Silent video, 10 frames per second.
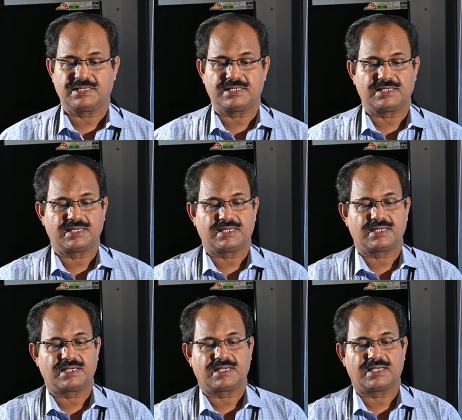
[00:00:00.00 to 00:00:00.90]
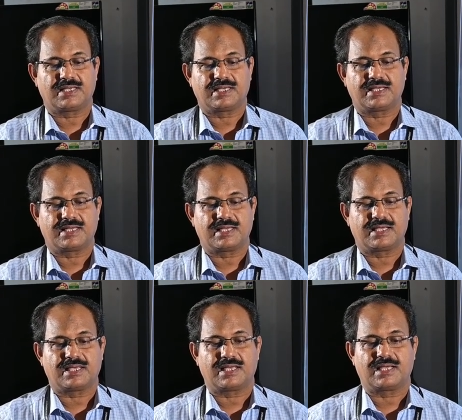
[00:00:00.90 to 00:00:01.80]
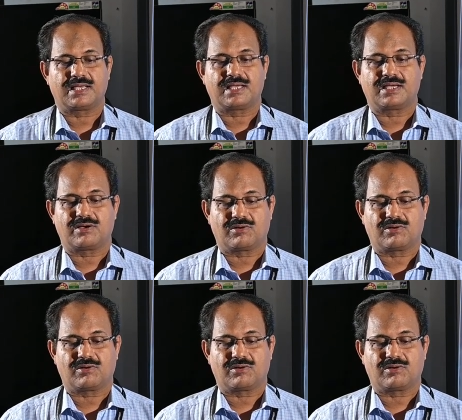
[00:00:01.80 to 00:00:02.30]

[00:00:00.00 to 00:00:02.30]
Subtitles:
Nothing is said.